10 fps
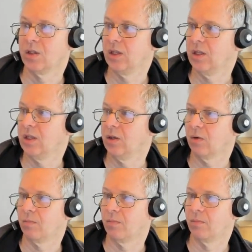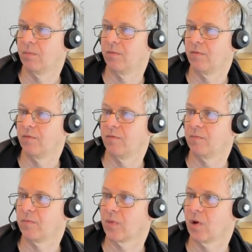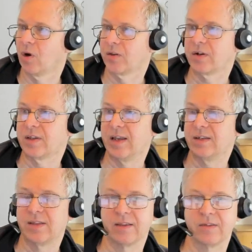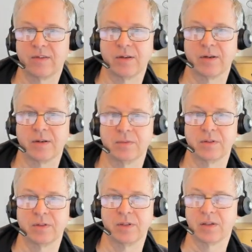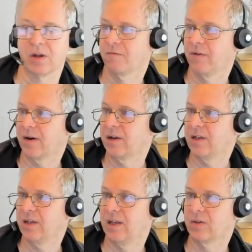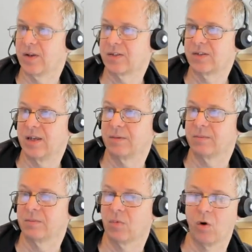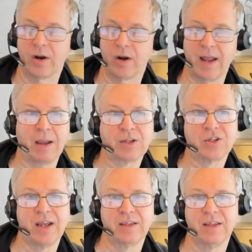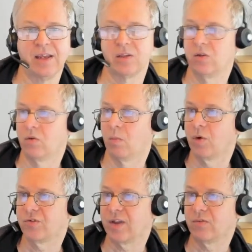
The other things that are very interesting, or actually I think the most